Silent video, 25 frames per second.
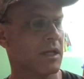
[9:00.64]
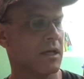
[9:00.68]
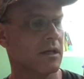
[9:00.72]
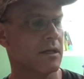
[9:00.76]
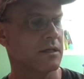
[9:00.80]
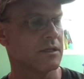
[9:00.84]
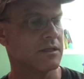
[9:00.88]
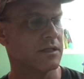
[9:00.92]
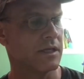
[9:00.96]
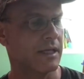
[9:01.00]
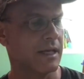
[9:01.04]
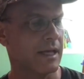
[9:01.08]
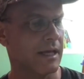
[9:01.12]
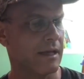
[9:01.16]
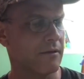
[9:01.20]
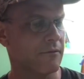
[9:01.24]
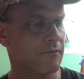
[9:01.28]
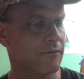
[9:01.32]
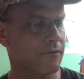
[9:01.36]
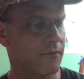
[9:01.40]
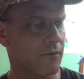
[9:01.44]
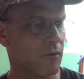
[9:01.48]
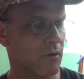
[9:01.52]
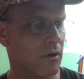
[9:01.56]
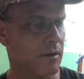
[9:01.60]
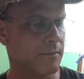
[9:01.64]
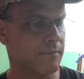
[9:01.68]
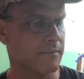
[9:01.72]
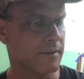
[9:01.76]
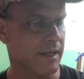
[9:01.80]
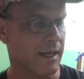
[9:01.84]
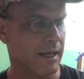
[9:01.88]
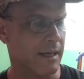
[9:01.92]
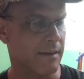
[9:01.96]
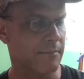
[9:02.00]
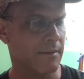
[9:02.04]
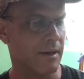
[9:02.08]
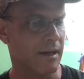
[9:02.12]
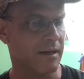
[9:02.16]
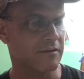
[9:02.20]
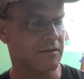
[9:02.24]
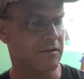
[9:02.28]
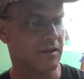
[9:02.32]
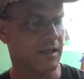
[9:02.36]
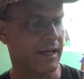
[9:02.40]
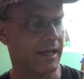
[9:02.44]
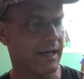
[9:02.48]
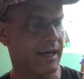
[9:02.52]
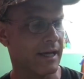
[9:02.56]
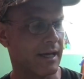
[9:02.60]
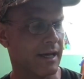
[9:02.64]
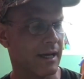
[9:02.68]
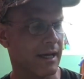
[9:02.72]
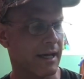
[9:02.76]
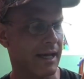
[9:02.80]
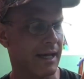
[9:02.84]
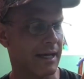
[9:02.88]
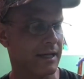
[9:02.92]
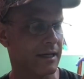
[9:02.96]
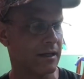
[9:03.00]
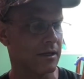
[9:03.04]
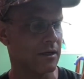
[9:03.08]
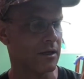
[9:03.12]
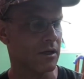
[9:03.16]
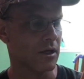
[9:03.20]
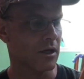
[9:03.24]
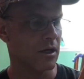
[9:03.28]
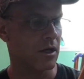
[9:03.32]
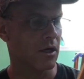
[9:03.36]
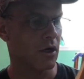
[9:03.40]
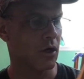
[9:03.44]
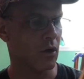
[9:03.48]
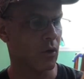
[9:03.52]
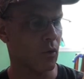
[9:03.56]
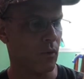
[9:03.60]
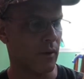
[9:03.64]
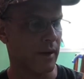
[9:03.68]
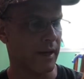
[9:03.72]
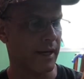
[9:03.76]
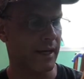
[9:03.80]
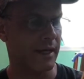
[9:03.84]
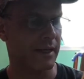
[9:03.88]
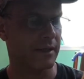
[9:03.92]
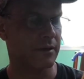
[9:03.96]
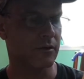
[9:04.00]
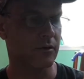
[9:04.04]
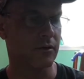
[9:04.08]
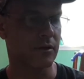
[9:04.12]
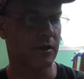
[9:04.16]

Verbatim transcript: Jaina informed them as Leia added her way to the